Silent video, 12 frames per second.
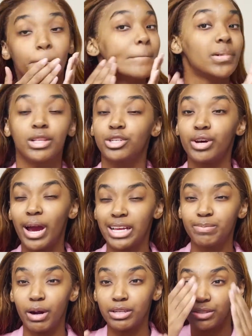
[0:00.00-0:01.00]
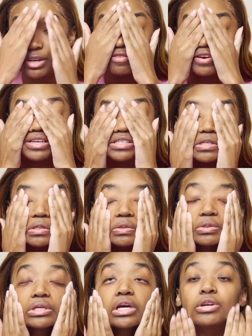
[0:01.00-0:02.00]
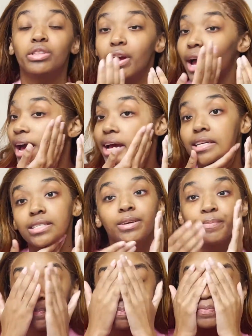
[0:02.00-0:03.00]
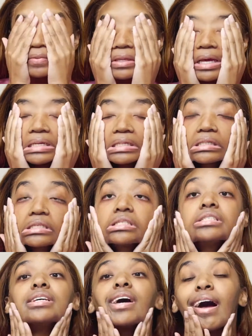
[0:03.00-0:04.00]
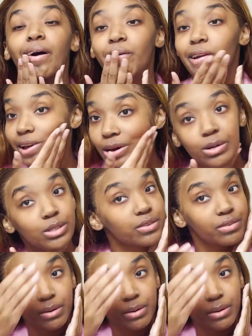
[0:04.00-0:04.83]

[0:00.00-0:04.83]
the driest parts of their face are usually under their eyes. That's just how it goes for